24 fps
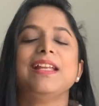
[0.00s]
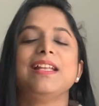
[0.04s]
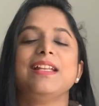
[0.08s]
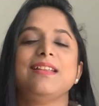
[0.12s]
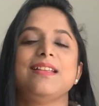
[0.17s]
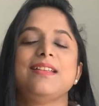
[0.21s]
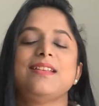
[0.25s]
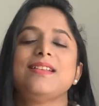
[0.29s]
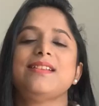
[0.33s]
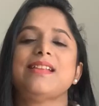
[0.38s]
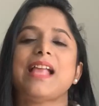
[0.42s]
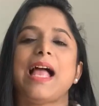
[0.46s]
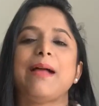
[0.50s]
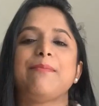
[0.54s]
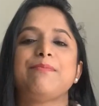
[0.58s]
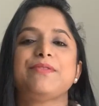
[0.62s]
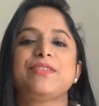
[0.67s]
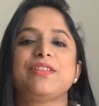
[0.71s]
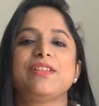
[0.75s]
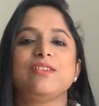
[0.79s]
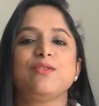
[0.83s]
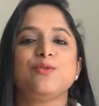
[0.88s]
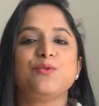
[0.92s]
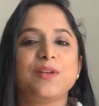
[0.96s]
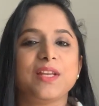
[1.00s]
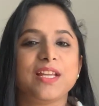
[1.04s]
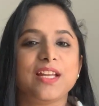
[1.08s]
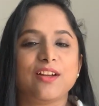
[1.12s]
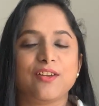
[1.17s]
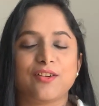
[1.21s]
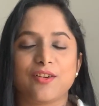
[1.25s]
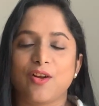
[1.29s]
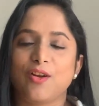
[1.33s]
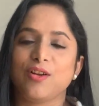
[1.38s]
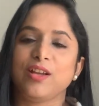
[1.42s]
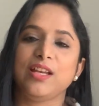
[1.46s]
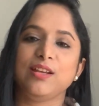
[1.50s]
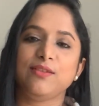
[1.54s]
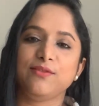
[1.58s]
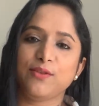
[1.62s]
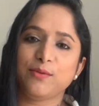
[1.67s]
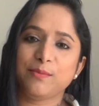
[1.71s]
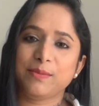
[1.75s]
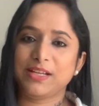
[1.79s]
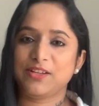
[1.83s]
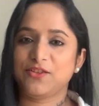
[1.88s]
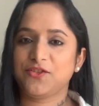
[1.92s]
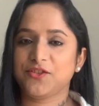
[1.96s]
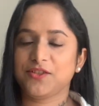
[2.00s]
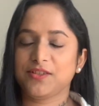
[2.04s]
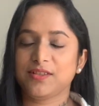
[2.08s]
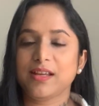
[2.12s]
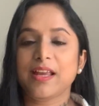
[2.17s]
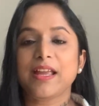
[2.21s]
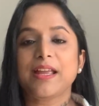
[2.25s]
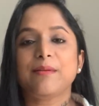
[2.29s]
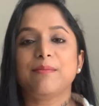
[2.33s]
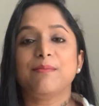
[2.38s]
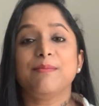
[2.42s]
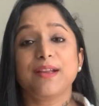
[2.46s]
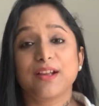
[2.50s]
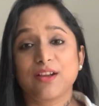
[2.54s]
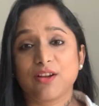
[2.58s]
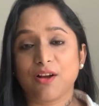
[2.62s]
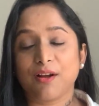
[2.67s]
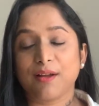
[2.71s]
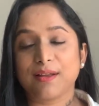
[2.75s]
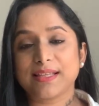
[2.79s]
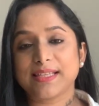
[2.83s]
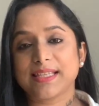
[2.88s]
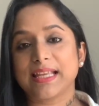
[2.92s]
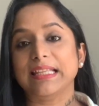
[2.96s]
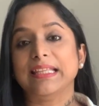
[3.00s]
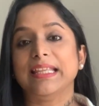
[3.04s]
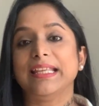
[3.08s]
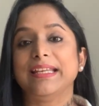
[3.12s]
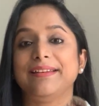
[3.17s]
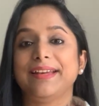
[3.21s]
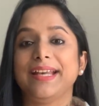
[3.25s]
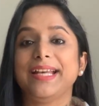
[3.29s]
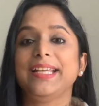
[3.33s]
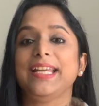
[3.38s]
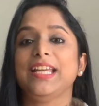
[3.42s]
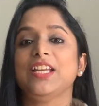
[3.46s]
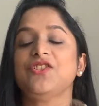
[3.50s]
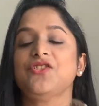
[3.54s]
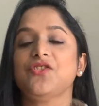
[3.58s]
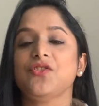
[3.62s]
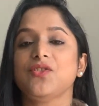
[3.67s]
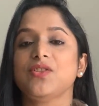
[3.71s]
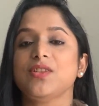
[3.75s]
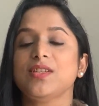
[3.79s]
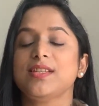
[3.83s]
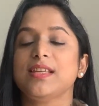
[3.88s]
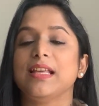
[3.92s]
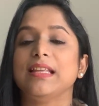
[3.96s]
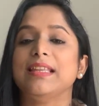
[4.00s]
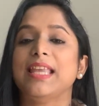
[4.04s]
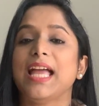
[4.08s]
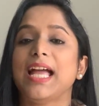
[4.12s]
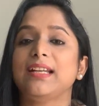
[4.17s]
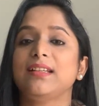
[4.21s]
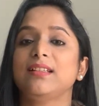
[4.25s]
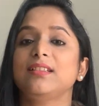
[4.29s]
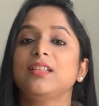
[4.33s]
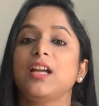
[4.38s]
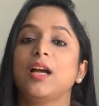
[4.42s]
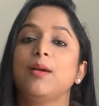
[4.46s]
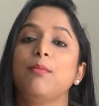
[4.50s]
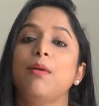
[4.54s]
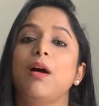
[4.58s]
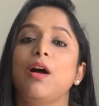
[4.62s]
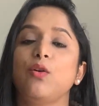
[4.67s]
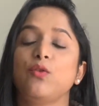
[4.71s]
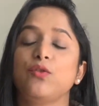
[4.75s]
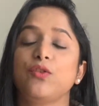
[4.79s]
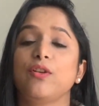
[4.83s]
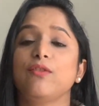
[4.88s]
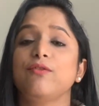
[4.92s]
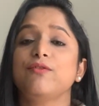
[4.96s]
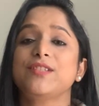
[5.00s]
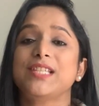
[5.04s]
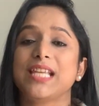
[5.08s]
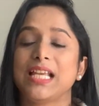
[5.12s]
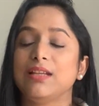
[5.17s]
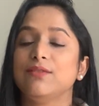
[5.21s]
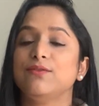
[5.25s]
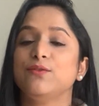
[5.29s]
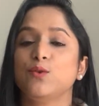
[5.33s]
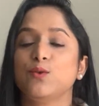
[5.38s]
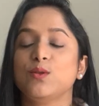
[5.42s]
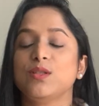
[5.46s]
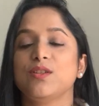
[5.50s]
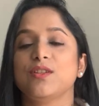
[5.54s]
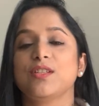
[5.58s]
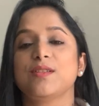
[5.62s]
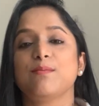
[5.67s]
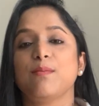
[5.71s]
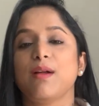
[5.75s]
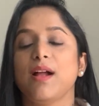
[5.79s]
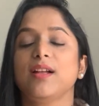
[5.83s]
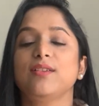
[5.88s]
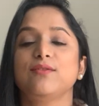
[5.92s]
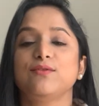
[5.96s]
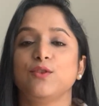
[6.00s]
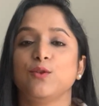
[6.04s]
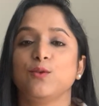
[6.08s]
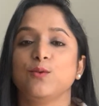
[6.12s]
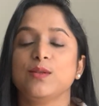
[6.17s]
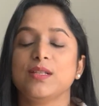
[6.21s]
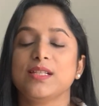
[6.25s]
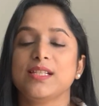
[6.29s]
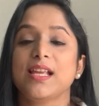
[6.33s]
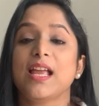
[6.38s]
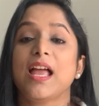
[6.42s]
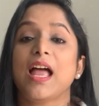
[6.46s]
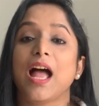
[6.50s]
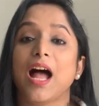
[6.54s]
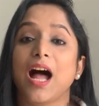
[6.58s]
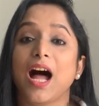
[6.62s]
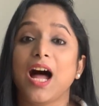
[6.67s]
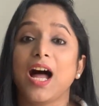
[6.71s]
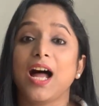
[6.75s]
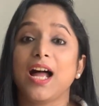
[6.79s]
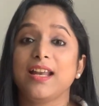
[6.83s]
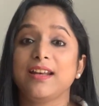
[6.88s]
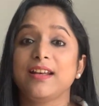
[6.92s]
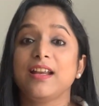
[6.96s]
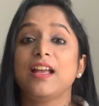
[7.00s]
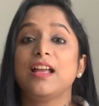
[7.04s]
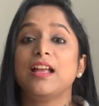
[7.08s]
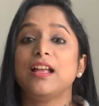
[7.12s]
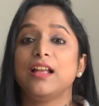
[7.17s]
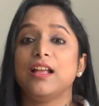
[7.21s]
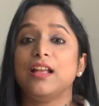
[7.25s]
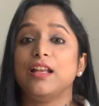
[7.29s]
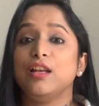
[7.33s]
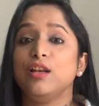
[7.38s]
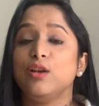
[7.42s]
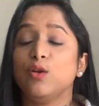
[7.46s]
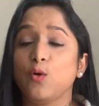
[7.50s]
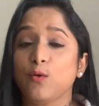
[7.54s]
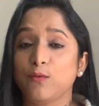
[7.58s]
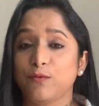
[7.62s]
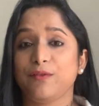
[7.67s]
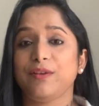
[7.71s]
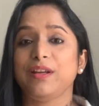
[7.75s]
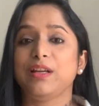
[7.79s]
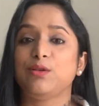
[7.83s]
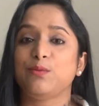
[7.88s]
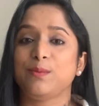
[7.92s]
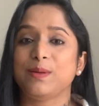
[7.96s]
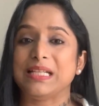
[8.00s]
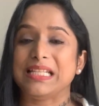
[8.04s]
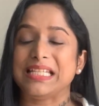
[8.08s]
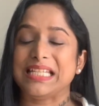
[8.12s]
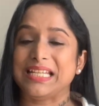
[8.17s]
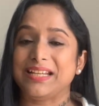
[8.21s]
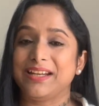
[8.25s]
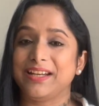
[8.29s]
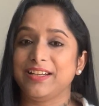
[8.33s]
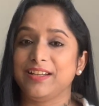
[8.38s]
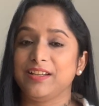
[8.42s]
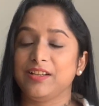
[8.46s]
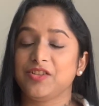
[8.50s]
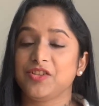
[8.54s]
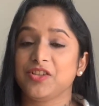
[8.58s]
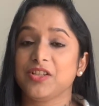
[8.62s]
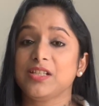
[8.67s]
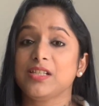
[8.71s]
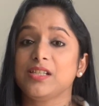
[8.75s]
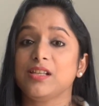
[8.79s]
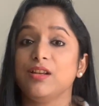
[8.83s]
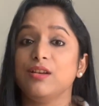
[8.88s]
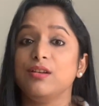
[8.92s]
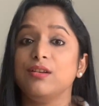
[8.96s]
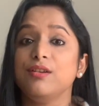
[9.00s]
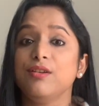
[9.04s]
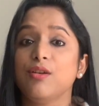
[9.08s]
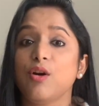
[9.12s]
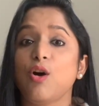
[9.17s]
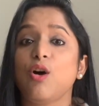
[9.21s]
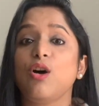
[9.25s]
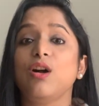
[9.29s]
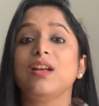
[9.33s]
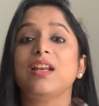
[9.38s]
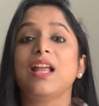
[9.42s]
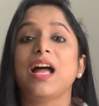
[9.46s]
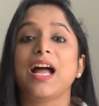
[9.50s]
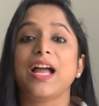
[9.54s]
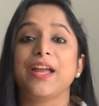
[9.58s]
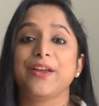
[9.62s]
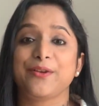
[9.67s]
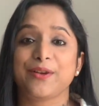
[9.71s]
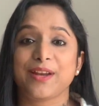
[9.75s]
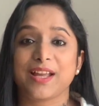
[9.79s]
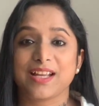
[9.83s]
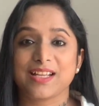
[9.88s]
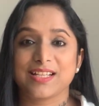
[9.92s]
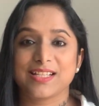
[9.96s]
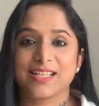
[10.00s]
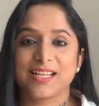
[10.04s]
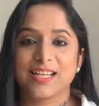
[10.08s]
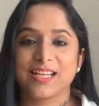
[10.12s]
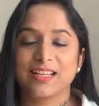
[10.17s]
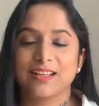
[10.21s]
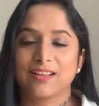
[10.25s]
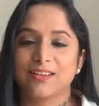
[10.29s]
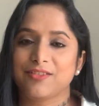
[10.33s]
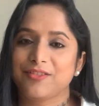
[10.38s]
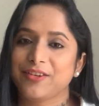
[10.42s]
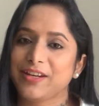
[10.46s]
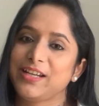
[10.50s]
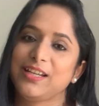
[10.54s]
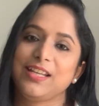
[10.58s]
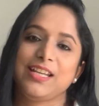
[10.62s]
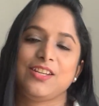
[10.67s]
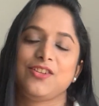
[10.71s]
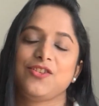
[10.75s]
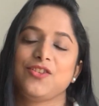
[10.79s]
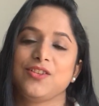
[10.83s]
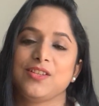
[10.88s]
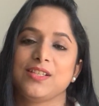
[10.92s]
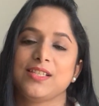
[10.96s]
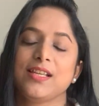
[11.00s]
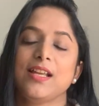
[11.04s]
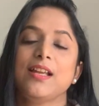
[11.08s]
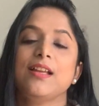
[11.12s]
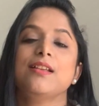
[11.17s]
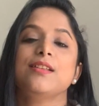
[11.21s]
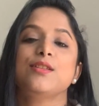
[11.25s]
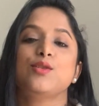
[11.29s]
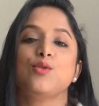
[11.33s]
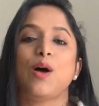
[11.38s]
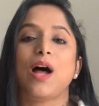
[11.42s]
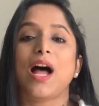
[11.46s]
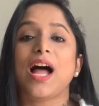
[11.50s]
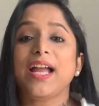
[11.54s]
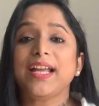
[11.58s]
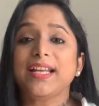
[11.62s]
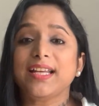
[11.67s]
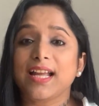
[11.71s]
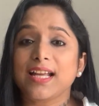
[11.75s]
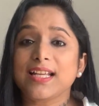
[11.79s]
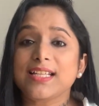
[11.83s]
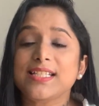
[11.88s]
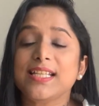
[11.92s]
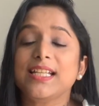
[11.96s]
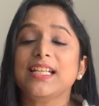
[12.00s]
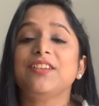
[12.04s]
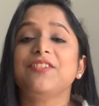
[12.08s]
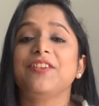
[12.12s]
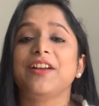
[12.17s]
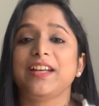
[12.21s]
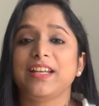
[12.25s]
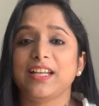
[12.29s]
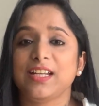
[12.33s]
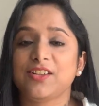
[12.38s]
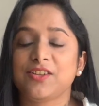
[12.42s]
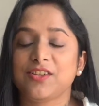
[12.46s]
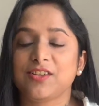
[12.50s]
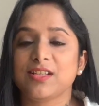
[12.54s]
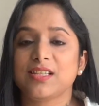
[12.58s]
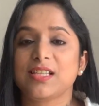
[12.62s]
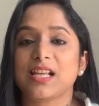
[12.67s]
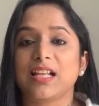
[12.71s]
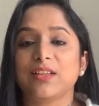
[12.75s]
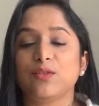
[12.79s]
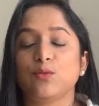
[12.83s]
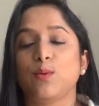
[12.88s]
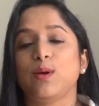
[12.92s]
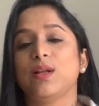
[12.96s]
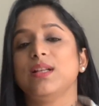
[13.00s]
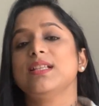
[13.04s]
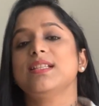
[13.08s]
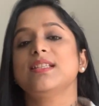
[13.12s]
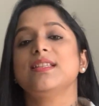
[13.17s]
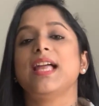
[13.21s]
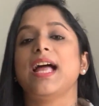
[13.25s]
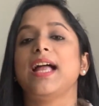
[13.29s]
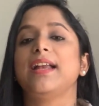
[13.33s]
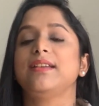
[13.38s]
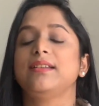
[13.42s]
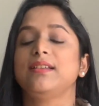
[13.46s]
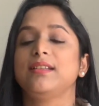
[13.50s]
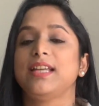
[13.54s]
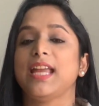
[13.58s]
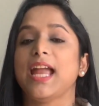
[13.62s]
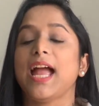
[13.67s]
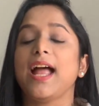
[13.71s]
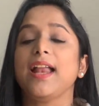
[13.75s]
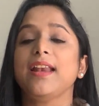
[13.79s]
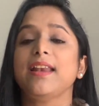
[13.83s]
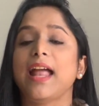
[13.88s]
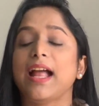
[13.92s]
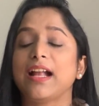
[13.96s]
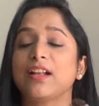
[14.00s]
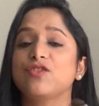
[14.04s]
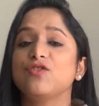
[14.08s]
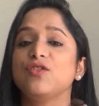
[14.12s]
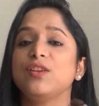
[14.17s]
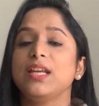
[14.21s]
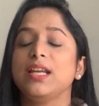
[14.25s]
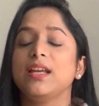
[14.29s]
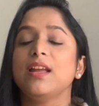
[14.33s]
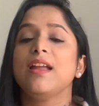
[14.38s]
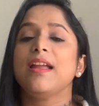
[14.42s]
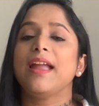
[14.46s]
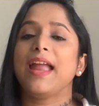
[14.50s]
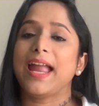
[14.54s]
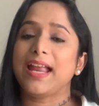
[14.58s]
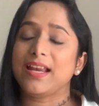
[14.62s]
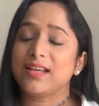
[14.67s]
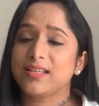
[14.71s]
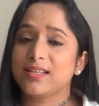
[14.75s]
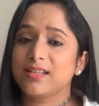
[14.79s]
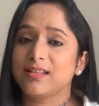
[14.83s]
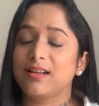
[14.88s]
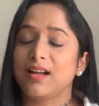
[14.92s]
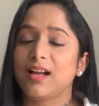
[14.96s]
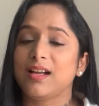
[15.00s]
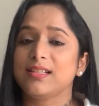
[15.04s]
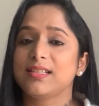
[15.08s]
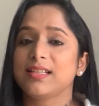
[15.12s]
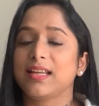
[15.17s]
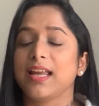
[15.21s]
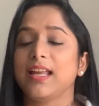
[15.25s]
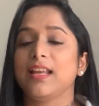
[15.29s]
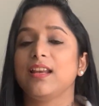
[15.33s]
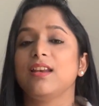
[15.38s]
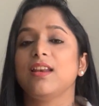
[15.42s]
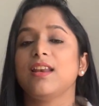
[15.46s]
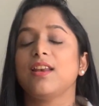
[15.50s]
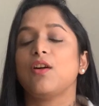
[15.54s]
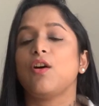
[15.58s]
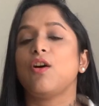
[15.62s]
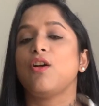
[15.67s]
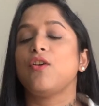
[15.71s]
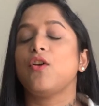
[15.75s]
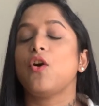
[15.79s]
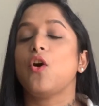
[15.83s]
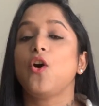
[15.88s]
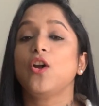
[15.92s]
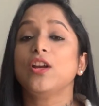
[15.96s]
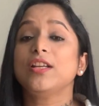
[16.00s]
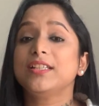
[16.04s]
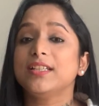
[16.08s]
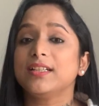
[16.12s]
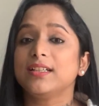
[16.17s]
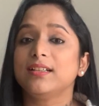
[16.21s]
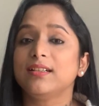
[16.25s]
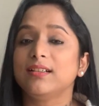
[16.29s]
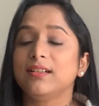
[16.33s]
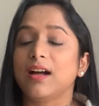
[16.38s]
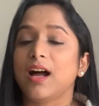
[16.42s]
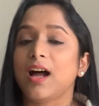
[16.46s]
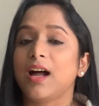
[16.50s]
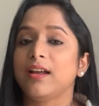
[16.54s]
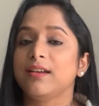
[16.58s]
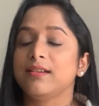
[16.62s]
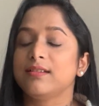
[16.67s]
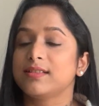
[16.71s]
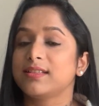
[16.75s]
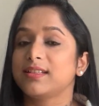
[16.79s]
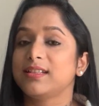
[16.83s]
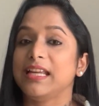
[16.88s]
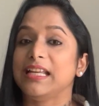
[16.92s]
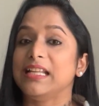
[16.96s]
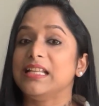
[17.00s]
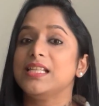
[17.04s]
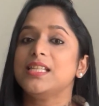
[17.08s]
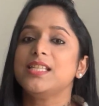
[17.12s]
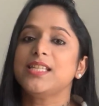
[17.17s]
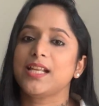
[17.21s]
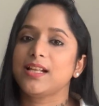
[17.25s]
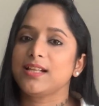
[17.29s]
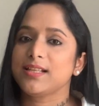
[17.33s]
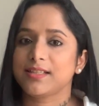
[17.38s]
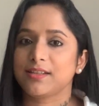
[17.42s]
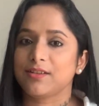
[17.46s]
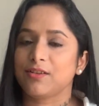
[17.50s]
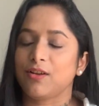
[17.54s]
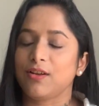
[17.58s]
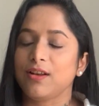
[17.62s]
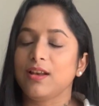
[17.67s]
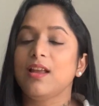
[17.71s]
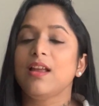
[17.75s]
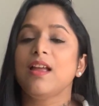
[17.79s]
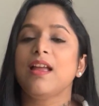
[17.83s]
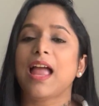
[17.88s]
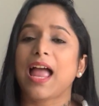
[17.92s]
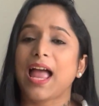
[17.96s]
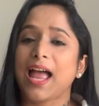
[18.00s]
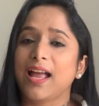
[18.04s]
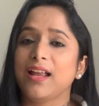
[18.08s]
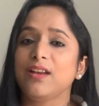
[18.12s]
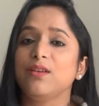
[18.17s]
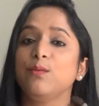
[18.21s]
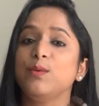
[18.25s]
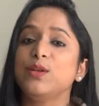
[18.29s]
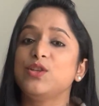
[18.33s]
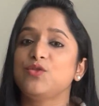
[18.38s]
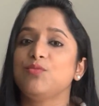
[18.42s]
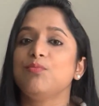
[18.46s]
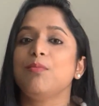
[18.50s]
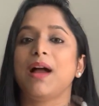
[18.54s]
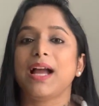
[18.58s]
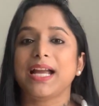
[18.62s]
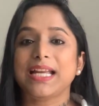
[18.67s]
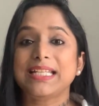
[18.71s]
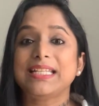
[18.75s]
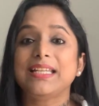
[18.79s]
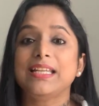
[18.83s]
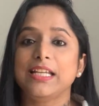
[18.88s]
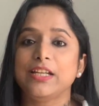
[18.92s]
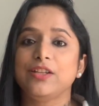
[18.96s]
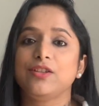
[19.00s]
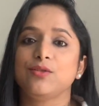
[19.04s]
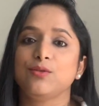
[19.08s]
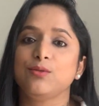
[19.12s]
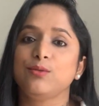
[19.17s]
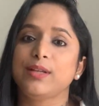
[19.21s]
This is absolutely a wrong information because the radiations that come out of cell phones or smartphones are low frequency radiations, non-ionizing radiations. So ionizing radiations are the ones that can actually enter our skin or alter our skin cells and all, and which might lead to